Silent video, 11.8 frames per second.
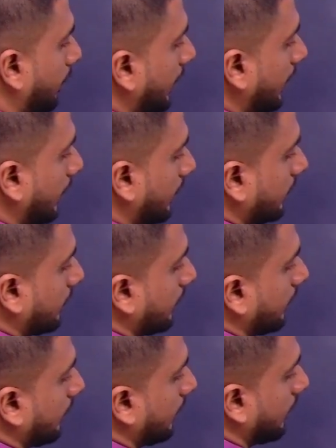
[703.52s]
P
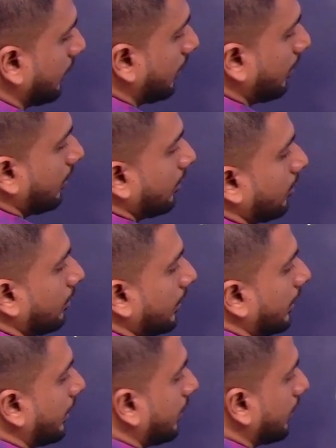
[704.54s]
to
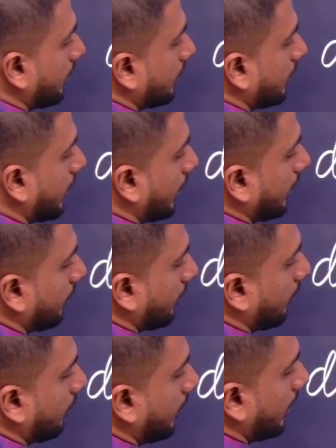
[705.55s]
be written starting
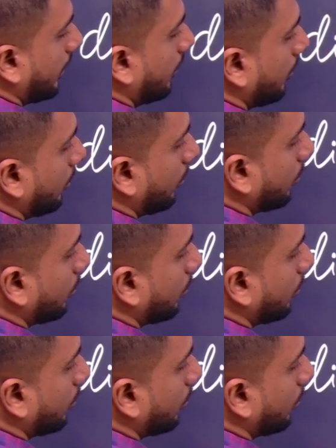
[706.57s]
from 1